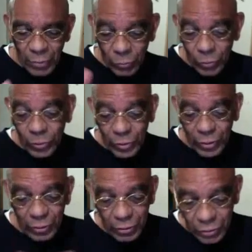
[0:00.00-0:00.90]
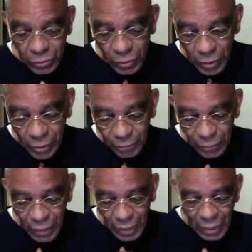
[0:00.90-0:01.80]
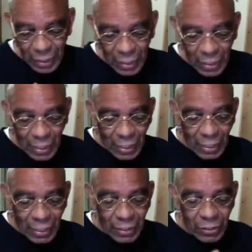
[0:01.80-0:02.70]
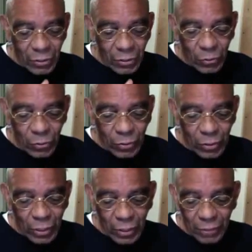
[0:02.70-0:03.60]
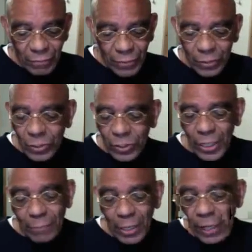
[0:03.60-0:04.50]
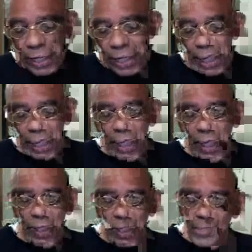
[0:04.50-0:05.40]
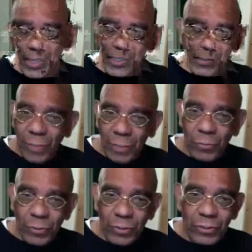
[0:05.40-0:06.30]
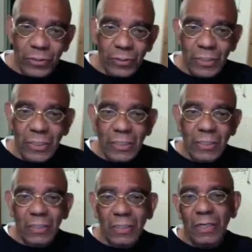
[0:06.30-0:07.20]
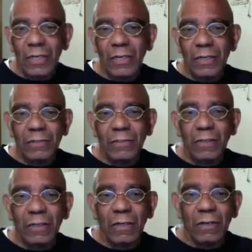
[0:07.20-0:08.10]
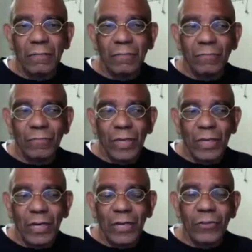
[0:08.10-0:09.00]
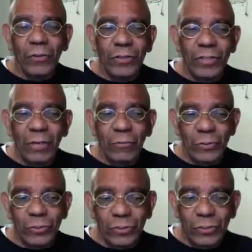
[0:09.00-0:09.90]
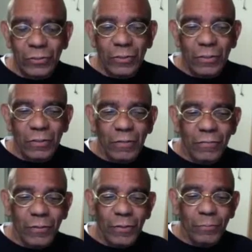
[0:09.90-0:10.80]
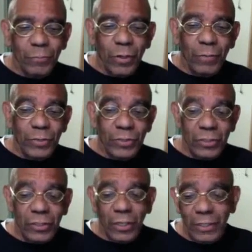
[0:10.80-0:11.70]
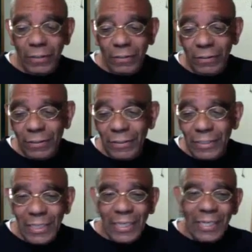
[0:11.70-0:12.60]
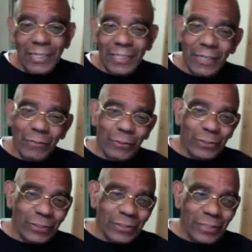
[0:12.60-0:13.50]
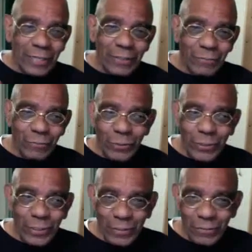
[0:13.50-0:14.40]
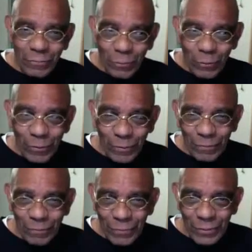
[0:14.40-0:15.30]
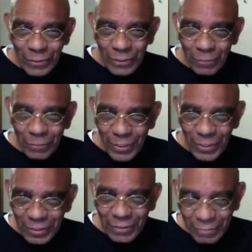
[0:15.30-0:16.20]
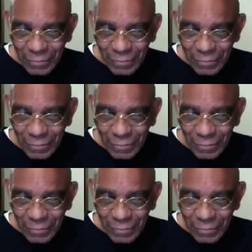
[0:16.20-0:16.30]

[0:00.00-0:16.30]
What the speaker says: that we're trying to describe, there's a chapter in here called Making Memories. And I thought that was a very promising title. And I was kind of looking for something,